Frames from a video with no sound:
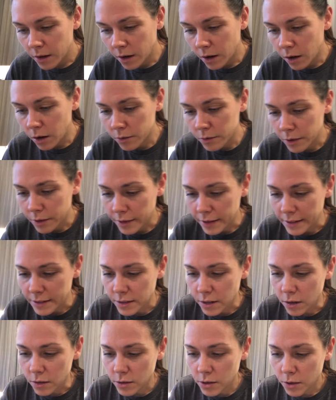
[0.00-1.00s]
all the things.
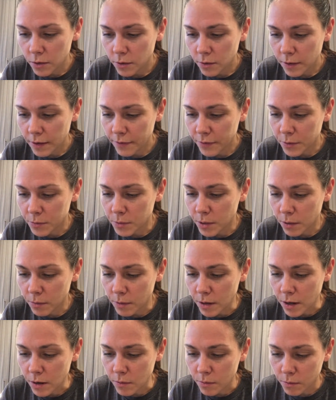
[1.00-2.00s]
Also, if you don't
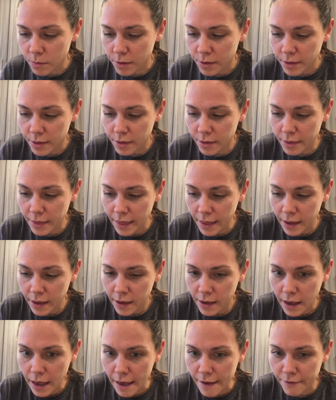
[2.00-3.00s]
know,
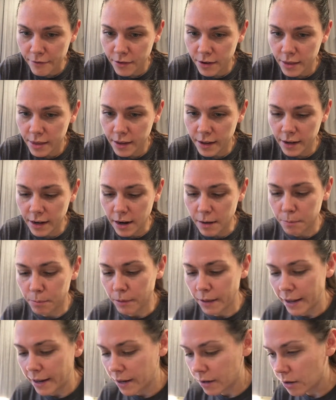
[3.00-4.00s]
everything on
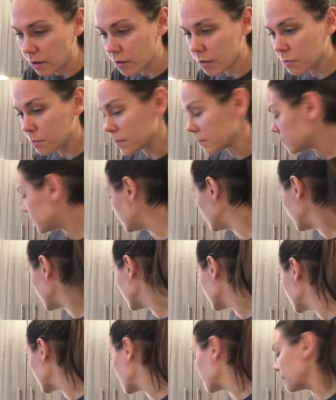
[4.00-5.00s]
planet Earth will stick
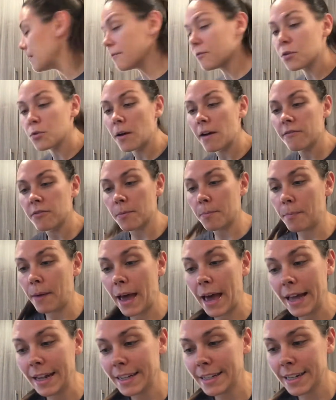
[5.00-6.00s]
to them. If you have a
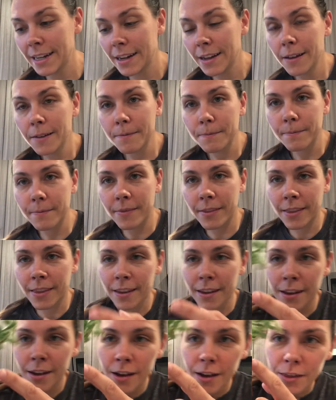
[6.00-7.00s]
pet,
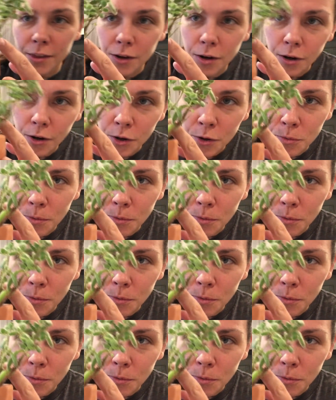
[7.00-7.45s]
you